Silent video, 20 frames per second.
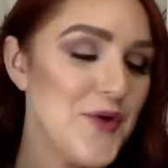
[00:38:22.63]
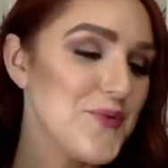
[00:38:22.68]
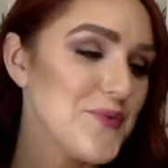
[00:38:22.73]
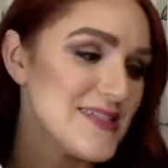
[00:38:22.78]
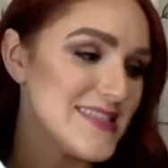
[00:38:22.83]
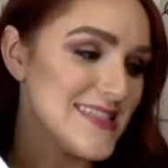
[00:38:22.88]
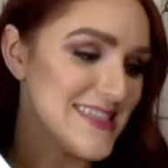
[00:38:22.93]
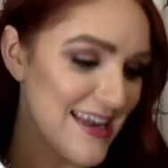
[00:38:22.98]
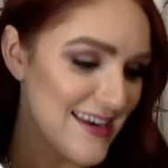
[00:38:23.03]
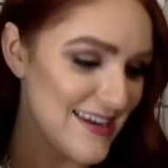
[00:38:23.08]

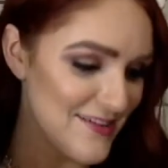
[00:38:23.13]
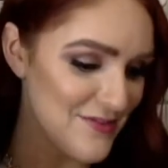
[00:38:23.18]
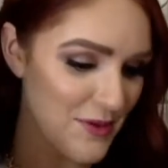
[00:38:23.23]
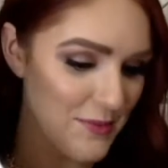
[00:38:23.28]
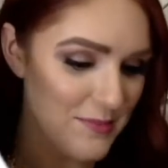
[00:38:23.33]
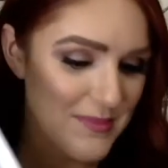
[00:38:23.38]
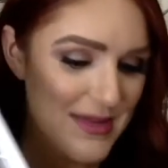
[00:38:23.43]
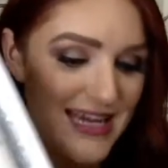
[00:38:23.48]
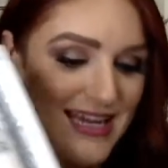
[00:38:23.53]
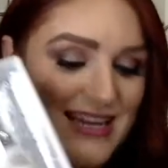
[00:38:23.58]
what's that
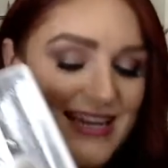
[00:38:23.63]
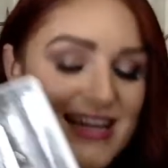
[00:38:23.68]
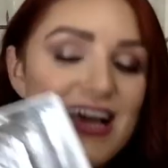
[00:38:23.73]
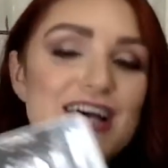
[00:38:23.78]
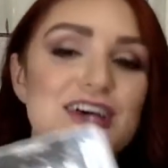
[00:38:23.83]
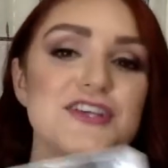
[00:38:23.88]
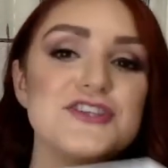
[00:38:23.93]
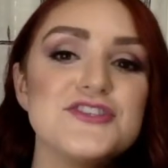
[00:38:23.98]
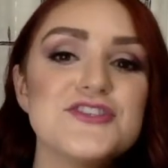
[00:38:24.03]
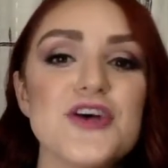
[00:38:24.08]
even mean?
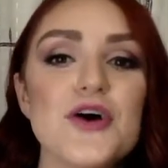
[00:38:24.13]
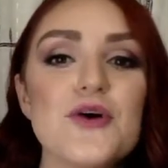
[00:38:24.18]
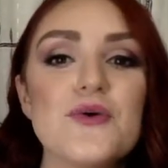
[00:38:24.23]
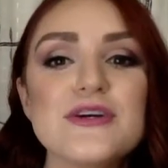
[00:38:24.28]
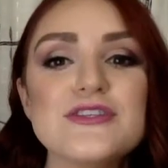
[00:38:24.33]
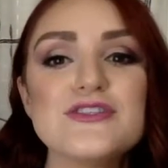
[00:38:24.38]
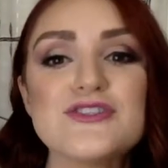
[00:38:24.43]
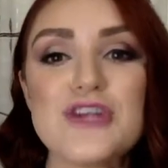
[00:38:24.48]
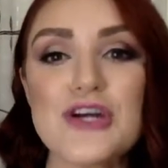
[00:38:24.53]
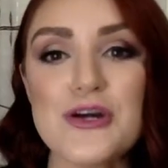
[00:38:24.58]
So,
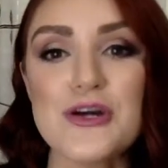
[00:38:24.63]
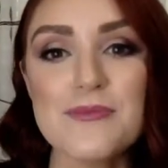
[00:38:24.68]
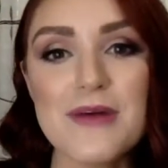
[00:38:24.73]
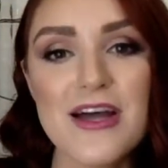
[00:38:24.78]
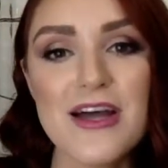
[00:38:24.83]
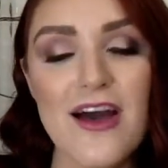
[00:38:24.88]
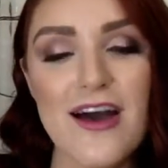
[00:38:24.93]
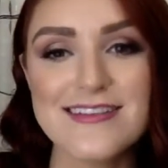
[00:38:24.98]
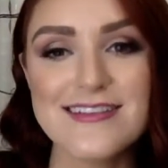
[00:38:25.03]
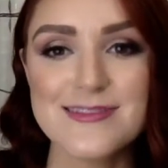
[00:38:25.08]

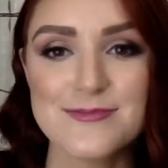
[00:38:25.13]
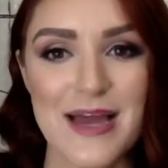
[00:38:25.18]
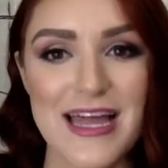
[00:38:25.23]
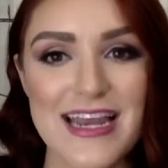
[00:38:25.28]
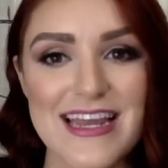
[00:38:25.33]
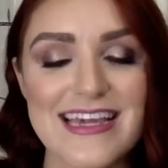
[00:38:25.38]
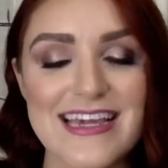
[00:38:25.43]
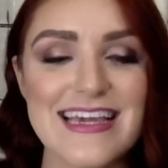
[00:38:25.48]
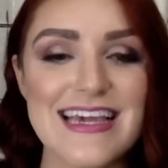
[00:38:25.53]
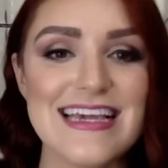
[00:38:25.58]

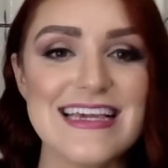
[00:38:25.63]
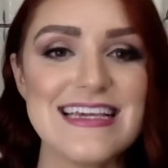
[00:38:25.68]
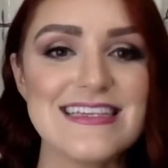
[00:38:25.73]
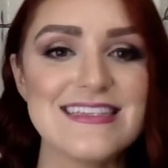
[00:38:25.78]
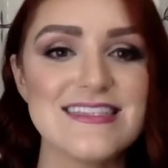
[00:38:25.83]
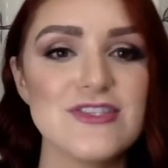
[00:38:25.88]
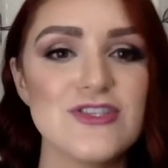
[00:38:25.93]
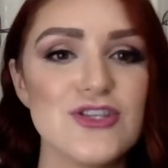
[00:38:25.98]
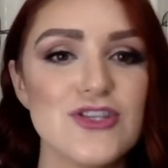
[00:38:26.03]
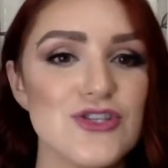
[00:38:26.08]
dermacosmetic
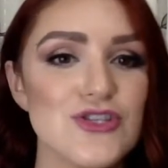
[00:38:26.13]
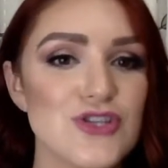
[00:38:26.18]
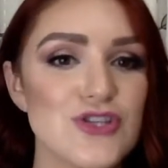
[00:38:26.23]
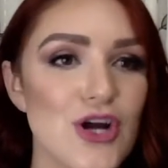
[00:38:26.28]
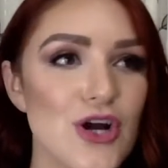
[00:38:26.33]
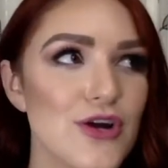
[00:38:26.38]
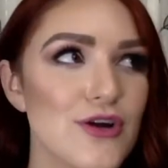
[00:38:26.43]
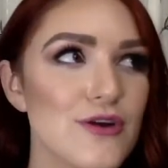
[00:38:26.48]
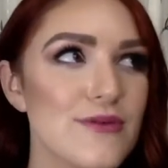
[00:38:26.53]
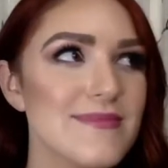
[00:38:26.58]
is the
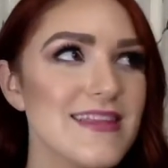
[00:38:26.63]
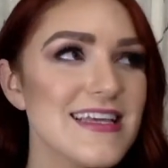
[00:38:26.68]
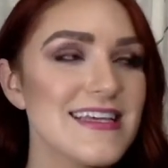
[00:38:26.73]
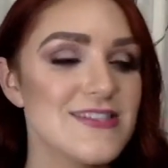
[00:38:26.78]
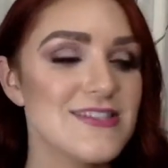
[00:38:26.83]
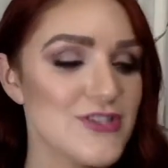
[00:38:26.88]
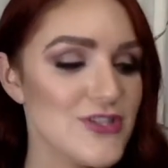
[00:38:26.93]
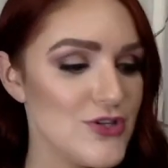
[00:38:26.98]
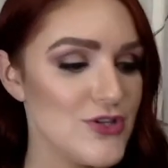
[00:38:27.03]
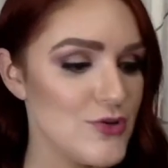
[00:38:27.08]
term
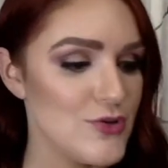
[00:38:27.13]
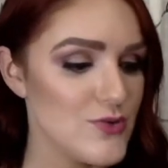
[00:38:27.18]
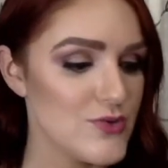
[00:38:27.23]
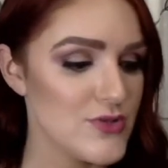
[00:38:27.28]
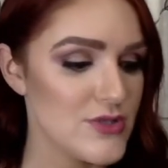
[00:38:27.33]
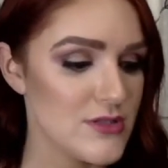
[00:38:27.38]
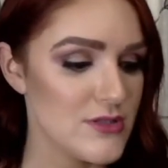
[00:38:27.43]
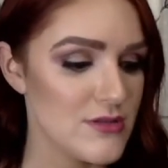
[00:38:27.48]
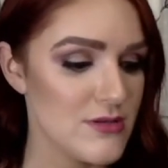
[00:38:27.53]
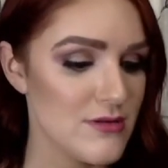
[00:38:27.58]
that's
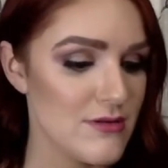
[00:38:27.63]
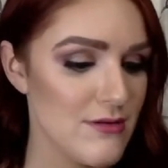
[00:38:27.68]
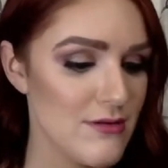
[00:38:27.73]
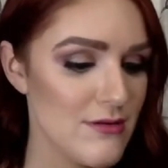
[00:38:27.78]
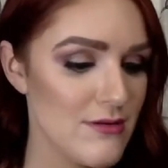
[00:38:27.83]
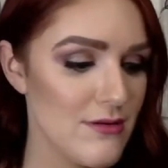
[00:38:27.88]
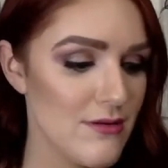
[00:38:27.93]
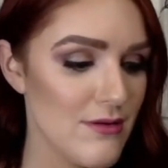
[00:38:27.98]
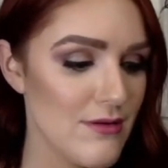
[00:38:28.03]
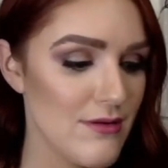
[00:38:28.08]
used
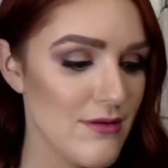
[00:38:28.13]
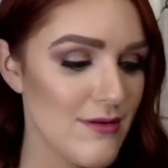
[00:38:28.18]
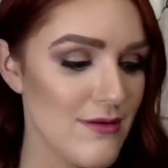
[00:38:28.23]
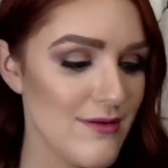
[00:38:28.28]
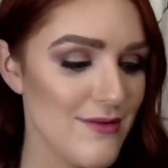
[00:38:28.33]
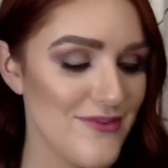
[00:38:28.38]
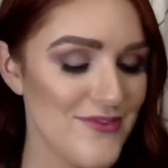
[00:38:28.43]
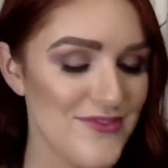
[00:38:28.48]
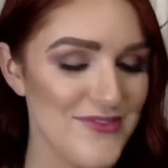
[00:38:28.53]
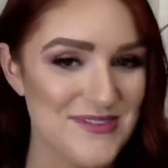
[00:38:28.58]

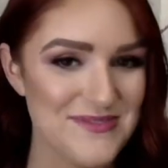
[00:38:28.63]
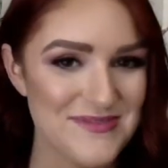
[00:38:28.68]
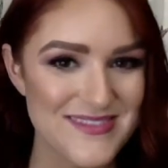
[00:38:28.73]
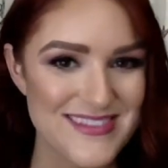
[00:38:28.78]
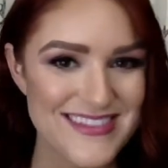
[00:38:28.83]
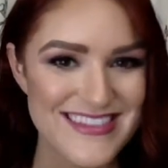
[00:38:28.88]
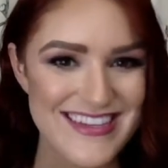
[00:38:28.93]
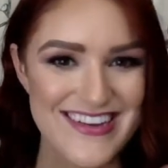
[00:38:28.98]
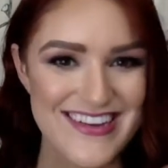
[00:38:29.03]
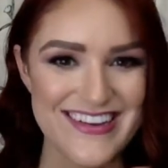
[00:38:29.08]

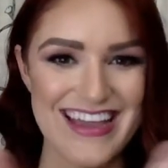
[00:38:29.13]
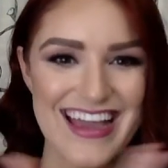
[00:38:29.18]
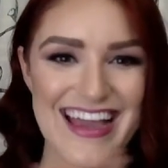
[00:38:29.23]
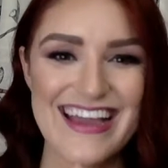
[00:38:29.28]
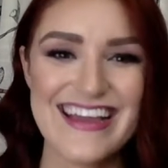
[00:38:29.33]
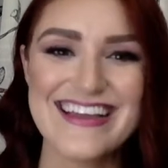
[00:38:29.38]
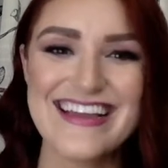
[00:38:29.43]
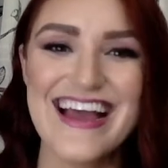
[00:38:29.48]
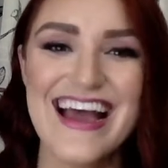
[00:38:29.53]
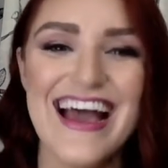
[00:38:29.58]
Whoops,
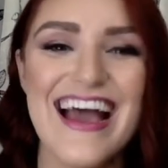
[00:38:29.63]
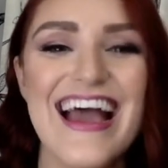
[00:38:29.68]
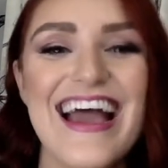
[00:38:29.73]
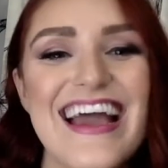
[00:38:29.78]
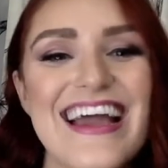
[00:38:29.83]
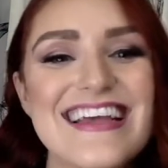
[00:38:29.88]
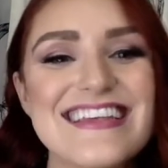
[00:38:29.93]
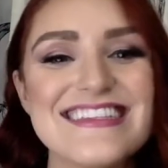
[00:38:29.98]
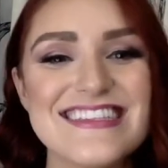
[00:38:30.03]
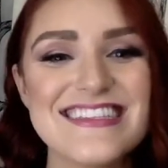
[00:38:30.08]
okay.
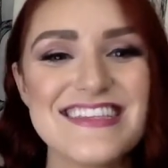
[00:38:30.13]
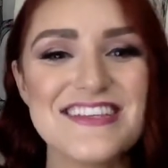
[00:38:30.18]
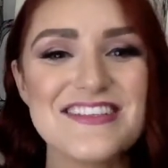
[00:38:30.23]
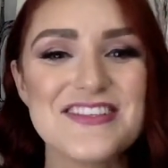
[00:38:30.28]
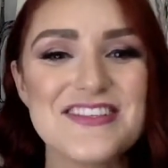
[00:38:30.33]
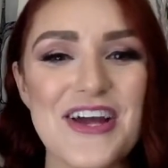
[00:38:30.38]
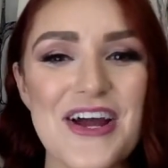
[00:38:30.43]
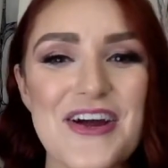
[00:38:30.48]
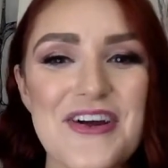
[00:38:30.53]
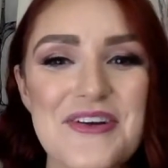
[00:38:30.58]
It's the
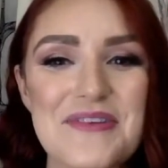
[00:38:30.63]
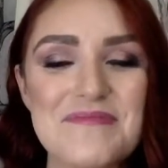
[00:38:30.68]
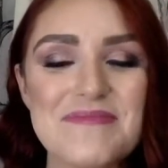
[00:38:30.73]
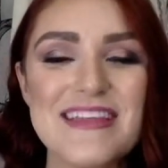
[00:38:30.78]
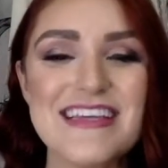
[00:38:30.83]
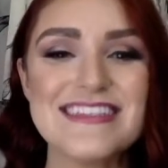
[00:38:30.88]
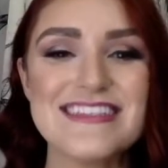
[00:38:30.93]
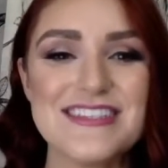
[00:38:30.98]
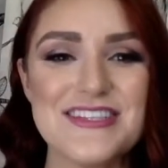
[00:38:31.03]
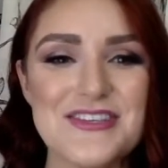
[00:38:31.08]
term
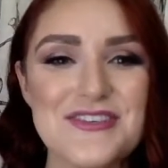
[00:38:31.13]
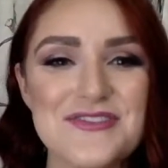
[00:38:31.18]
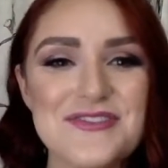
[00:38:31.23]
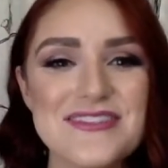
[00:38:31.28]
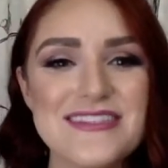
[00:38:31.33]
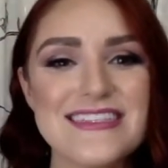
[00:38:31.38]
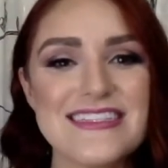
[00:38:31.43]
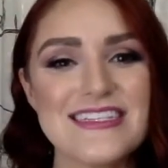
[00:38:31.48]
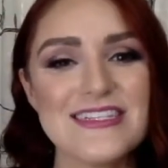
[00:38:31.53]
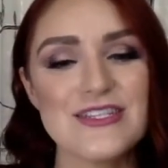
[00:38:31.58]
that's
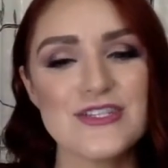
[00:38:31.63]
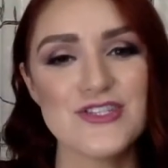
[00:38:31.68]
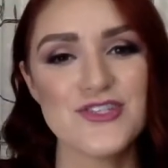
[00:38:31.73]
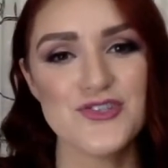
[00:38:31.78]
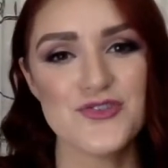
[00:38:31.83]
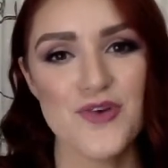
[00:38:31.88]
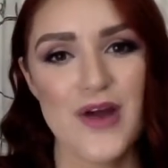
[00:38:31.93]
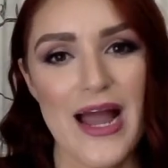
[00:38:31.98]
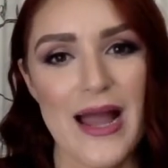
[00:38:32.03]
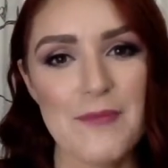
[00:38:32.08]
used to
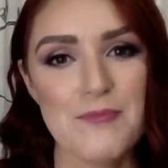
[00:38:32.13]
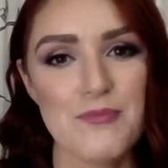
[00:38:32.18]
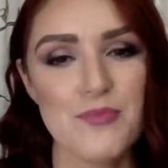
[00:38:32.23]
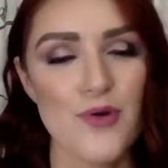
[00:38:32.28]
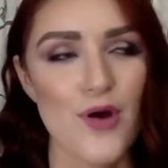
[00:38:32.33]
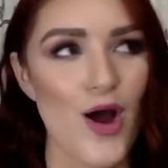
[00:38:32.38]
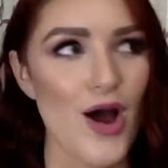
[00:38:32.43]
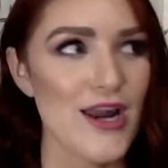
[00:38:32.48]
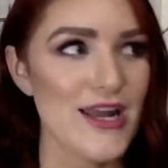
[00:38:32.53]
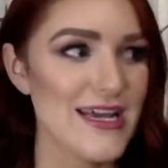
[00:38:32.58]
describe
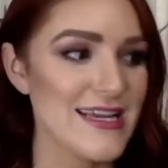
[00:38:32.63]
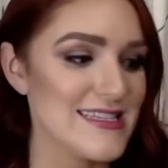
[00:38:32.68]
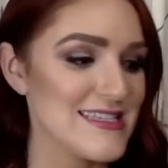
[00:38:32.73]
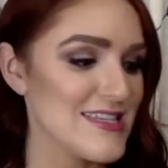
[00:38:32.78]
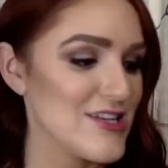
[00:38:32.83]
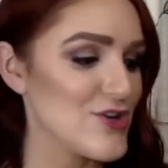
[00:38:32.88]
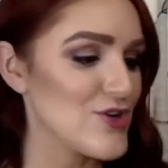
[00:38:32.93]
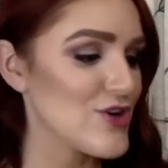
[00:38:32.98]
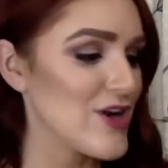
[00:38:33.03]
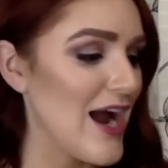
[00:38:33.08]
products
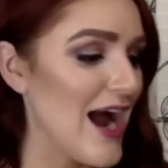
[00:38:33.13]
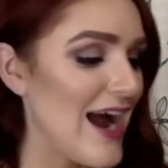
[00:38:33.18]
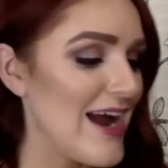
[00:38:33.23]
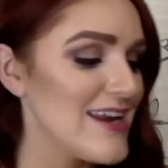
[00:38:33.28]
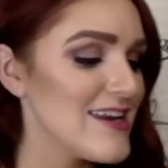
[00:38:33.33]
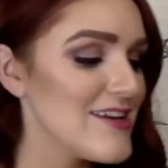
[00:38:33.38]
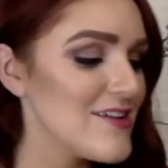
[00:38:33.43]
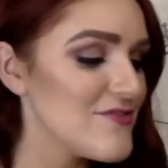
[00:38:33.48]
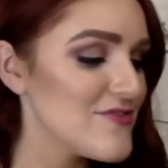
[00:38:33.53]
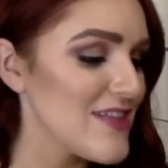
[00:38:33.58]
that are
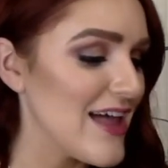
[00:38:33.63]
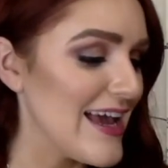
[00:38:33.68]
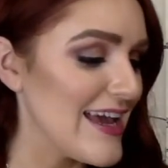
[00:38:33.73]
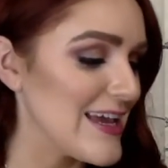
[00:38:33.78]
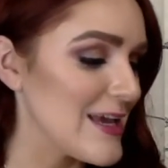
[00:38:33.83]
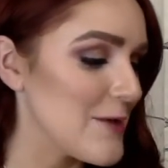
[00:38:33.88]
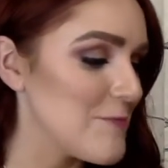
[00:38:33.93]
kind of like